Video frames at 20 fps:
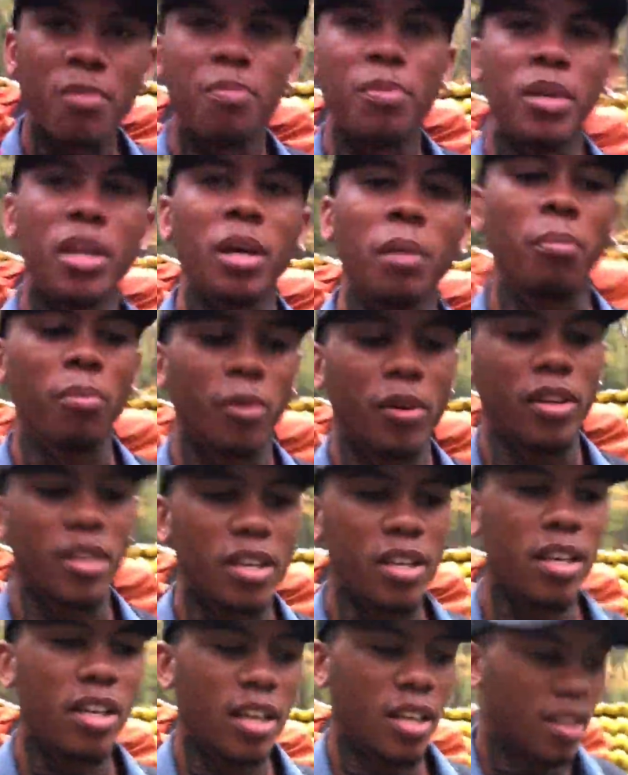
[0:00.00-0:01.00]
of being
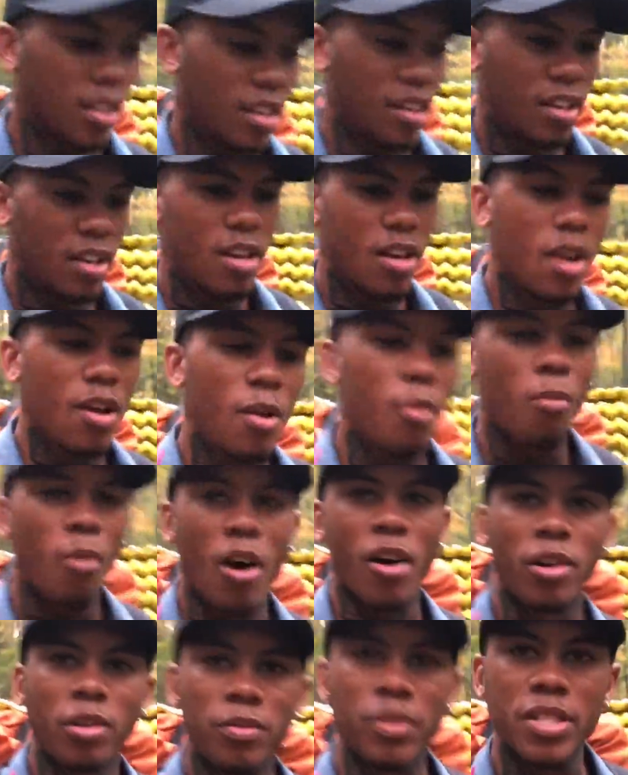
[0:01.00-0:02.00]
pretty
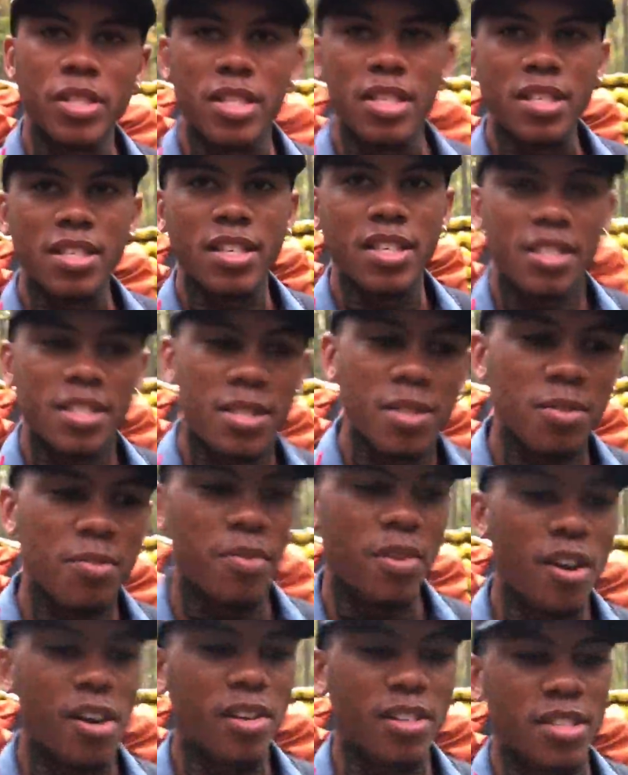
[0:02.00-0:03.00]
water resistant so
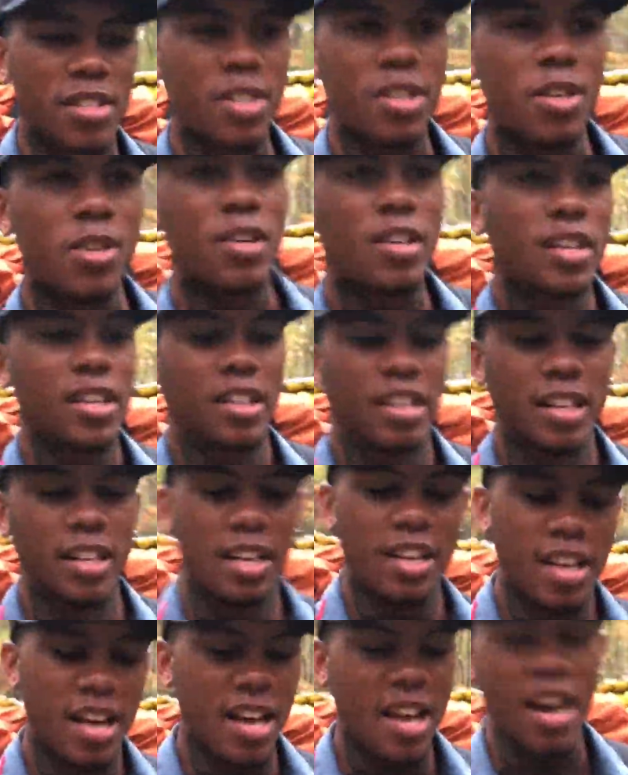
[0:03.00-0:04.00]
far, so
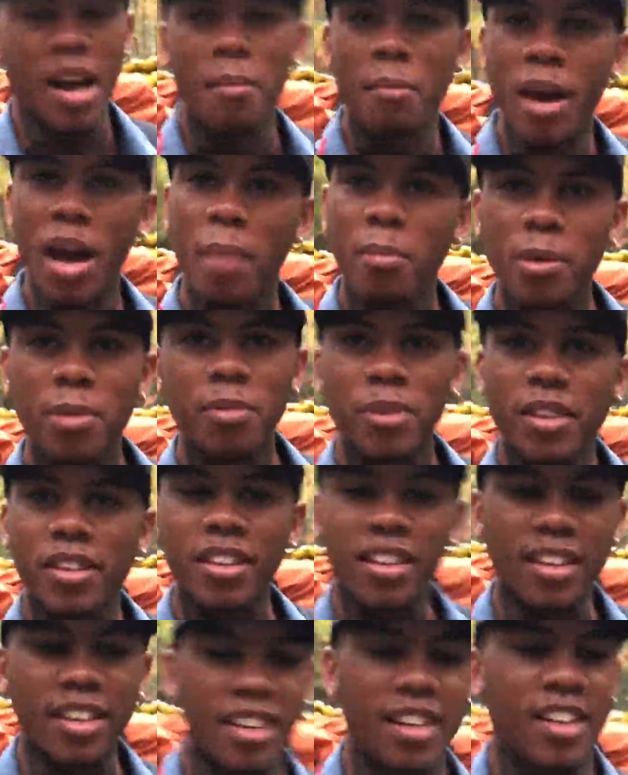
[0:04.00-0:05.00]
I'm happy with
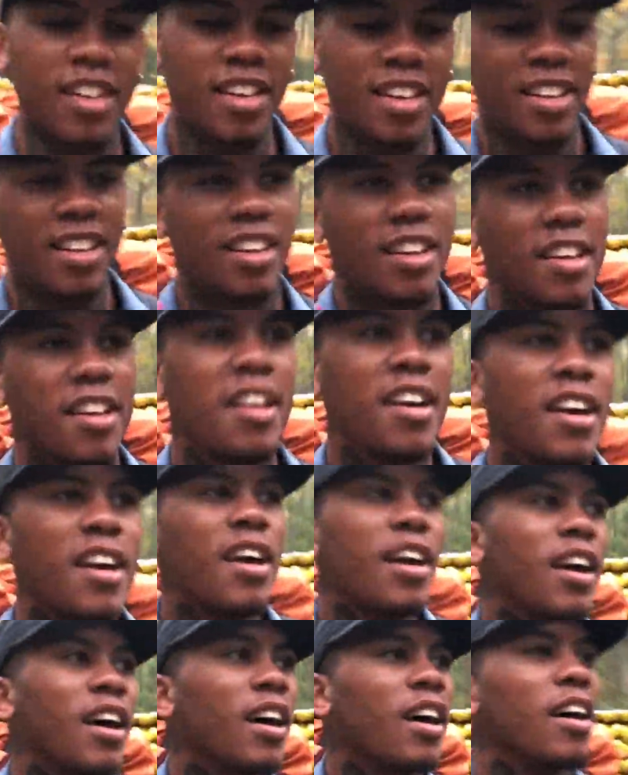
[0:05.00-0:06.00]
it.
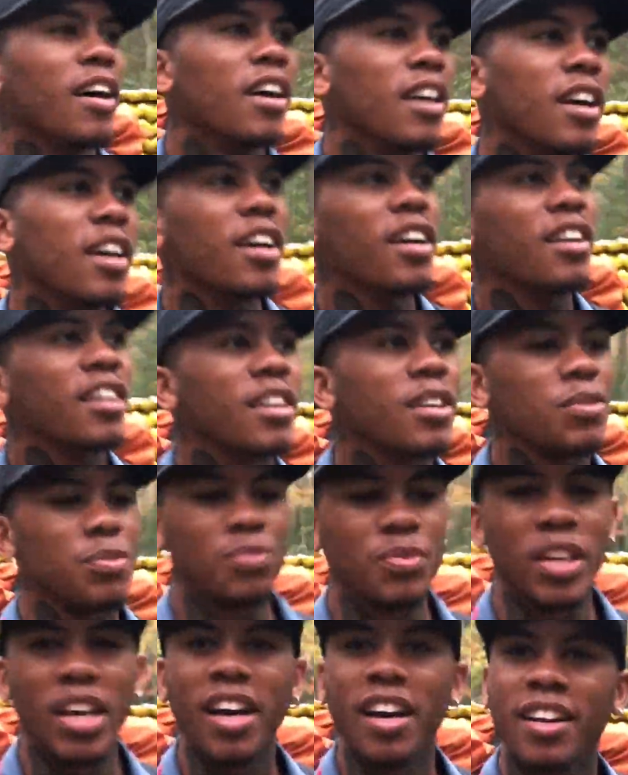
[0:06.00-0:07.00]

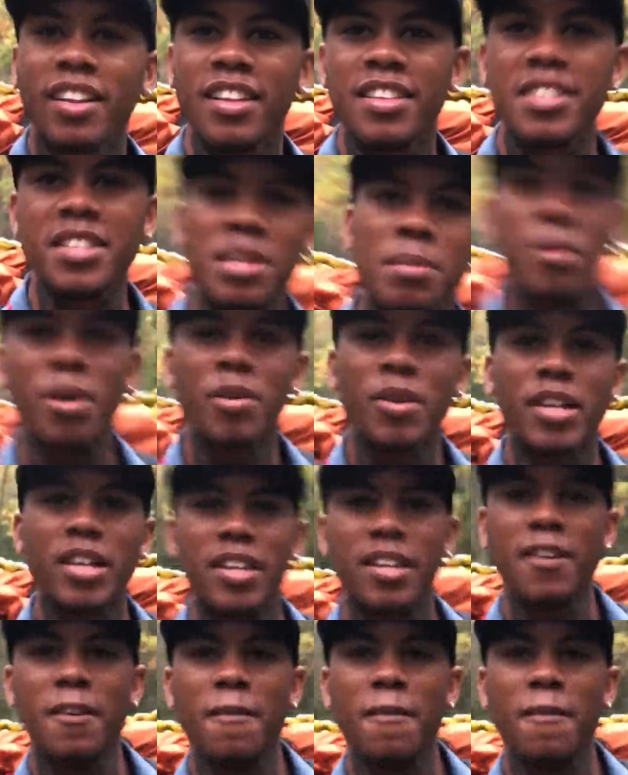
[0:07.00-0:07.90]
Yeah, let's keep going.